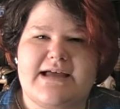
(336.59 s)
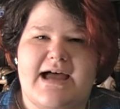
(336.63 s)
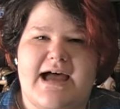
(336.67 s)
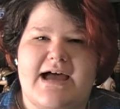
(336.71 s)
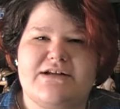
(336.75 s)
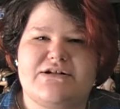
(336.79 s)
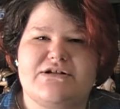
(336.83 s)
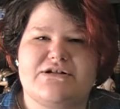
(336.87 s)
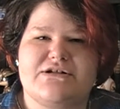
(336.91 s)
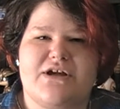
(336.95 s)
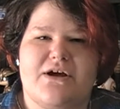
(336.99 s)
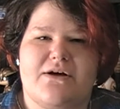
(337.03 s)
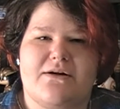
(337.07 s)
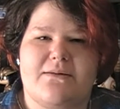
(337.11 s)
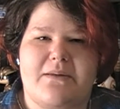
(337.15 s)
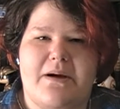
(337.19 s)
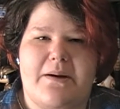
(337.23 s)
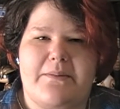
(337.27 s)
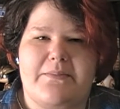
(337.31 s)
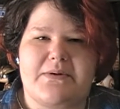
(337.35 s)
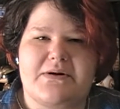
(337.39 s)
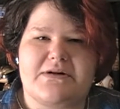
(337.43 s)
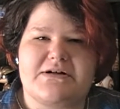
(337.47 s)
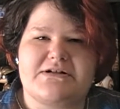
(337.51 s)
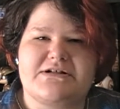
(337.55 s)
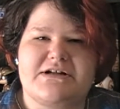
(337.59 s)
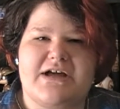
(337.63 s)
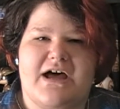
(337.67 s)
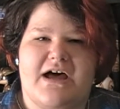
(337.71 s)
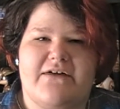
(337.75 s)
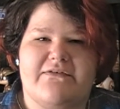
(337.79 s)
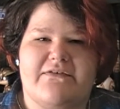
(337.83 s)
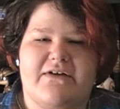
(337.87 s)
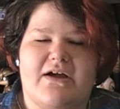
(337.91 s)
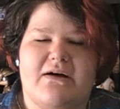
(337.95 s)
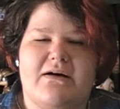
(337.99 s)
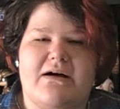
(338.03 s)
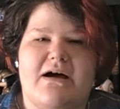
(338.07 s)
I just go to my
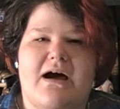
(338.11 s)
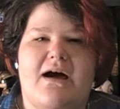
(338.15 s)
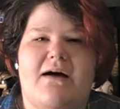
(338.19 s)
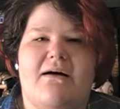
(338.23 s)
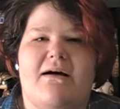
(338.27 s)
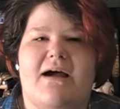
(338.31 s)
bookshelf, go, oh,